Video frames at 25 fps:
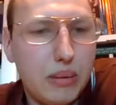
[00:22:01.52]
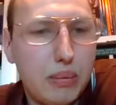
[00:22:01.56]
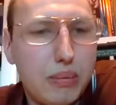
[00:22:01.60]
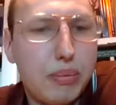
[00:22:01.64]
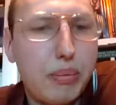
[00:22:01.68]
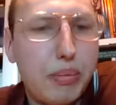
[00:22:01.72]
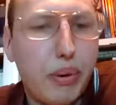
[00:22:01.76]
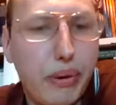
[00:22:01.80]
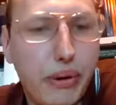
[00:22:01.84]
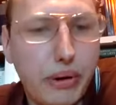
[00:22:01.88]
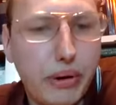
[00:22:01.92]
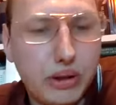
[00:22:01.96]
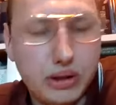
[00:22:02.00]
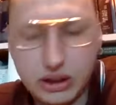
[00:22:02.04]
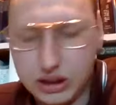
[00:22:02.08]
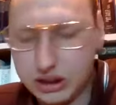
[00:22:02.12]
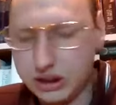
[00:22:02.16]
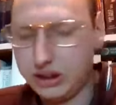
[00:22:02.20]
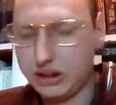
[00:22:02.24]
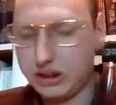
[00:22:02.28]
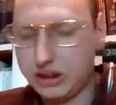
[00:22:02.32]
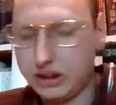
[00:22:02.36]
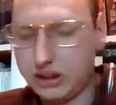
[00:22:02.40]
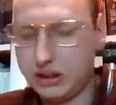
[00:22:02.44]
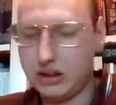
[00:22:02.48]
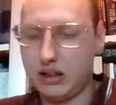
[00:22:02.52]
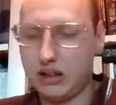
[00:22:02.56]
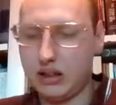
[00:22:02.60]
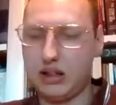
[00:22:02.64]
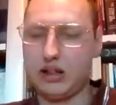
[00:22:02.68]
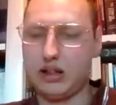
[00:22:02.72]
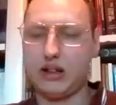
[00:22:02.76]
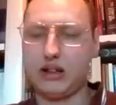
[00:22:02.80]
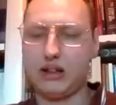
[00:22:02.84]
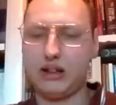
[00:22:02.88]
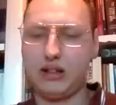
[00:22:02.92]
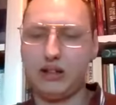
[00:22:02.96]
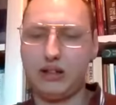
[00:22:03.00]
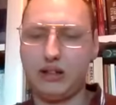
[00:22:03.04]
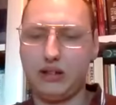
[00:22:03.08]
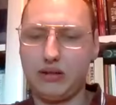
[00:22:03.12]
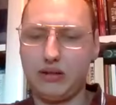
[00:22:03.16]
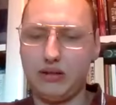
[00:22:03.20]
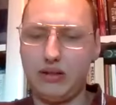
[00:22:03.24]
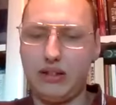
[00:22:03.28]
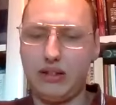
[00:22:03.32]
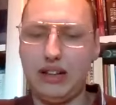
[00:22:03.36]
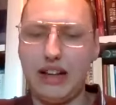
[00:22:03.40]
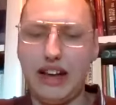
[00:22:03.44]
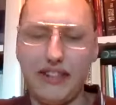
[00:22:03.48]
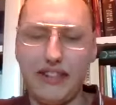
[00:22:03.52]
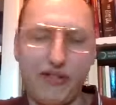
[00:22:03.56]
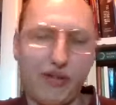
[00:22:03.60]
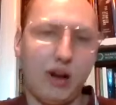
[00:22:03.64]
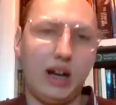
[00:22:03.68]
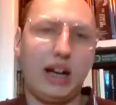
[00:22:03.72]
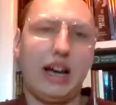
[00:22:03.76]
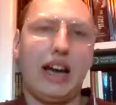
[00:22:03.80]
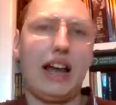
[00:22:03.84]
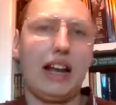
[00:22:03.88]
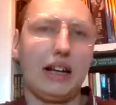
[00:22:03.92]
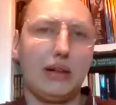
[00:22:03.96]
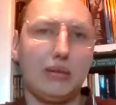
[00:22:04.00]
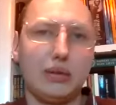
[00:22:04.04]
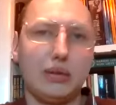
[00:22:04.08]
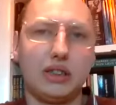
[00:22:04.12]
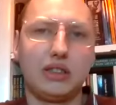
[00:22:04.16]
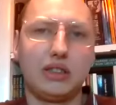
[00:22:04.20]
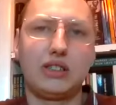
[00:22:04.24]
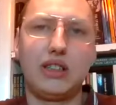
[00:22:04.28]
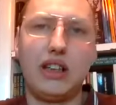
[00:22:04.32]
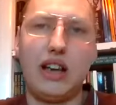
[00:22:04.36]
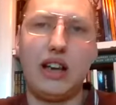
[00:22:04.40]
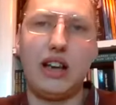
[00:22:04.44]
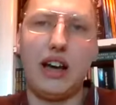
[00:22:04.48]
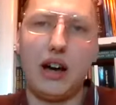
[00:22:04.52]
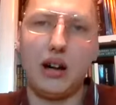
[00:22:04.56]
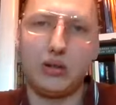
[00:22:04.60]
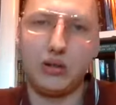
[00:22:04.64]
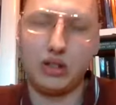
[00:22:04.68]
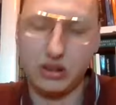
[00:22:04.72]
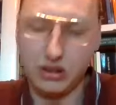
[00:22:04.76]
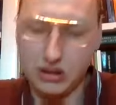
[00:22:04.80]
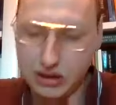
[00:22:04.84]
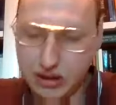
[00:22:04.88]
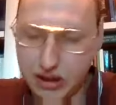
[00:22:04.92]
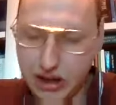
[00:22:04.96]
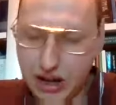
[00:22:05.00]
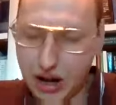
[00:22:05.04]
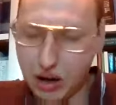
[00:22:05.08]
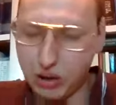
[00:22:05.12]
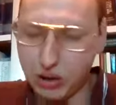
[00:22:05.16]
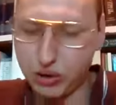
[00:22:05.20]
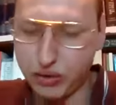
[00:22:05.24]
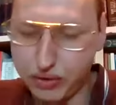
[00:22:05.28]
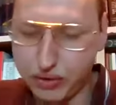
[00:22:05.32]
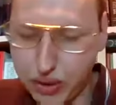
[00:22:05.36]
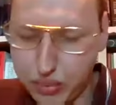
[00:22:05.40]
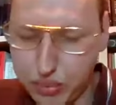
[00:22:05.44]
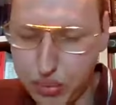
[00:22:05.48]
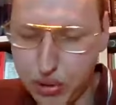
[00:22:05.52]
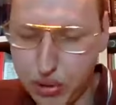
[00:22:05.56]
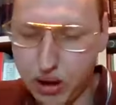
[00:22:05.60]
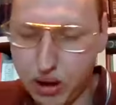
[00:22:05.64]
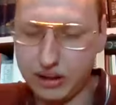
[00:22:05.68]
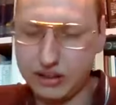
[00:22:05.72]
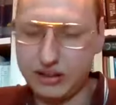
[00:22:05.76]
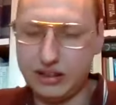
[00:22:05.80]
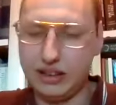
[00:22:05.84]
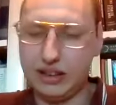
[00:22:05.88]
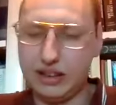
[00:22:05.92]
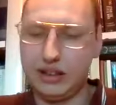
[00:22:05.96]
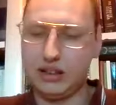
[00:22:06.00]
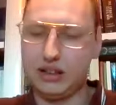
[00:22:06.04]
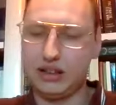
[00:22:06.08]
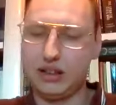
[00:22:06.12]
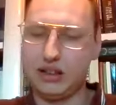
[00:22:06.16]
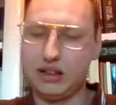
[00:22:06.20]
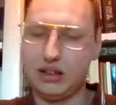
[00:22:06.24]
purge left-wing elements out of the party